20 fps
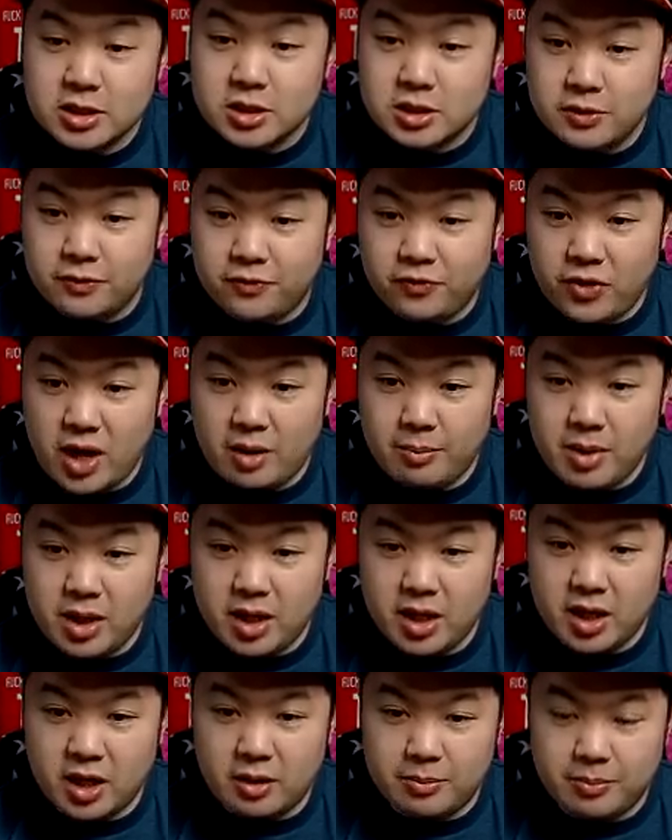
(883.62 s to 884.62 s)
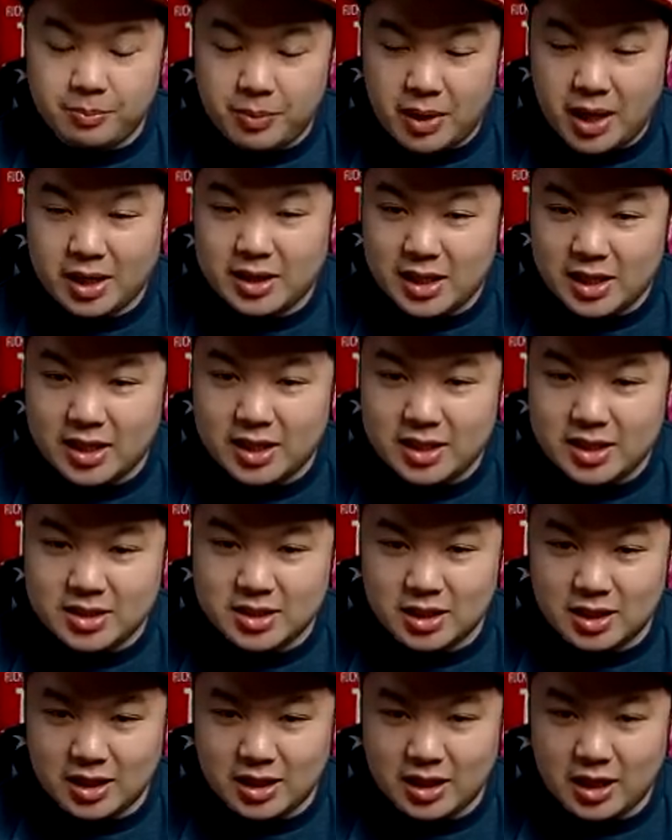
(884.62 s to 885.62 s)
is a fair medium, but I think it
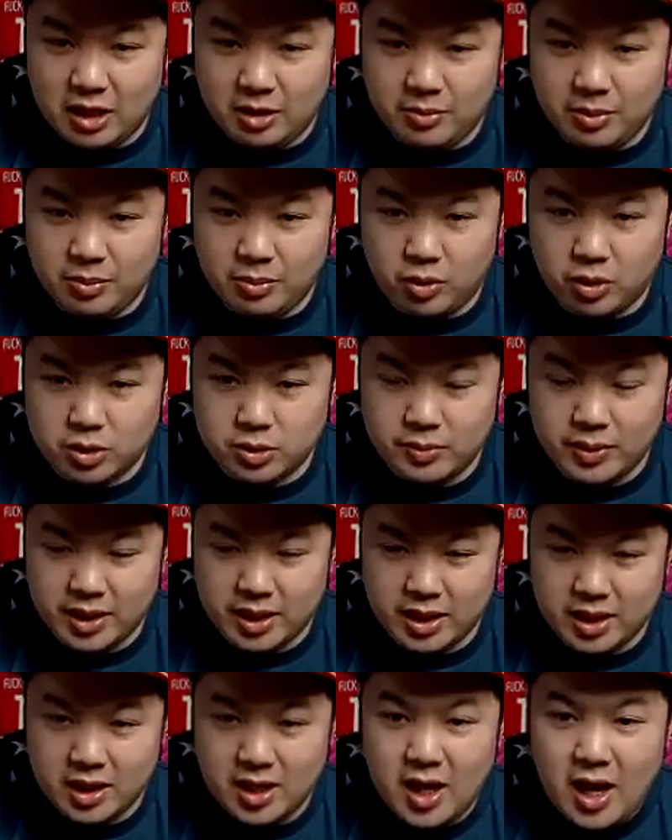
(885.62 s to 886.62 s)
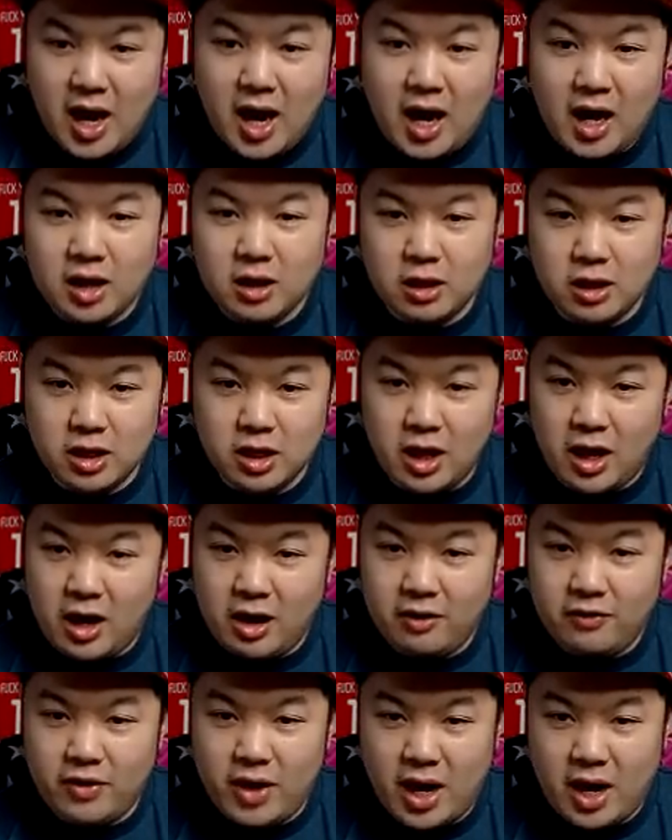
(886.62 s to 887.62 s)
needs a little bit more tweaking. I
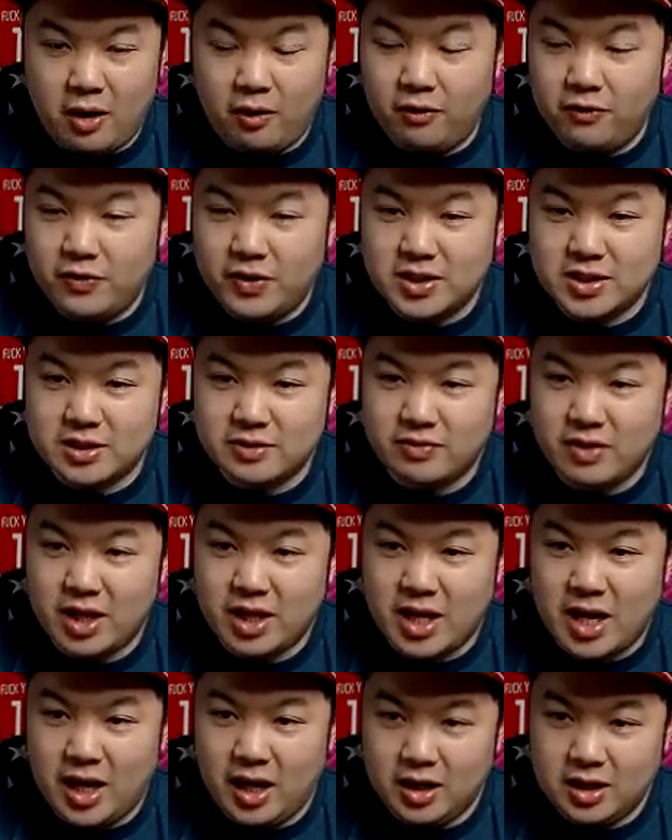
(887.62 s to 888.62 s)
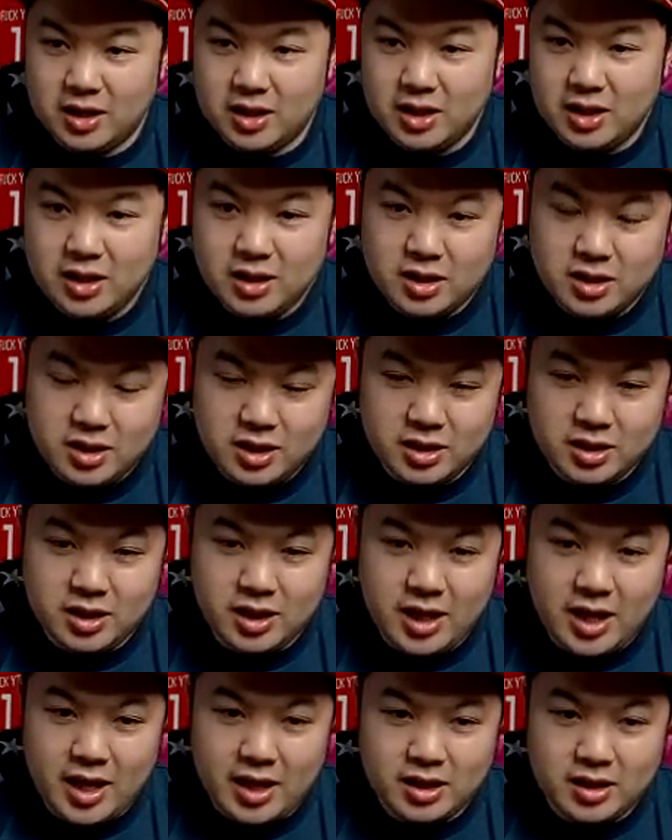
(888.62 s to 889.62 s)
love how offensive they got near
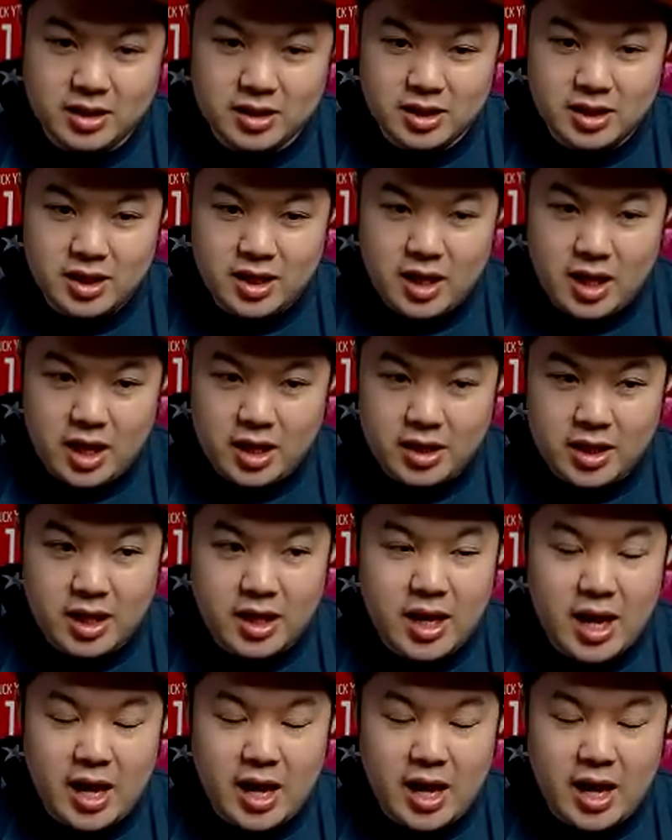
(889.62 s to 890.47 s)
the end, and that it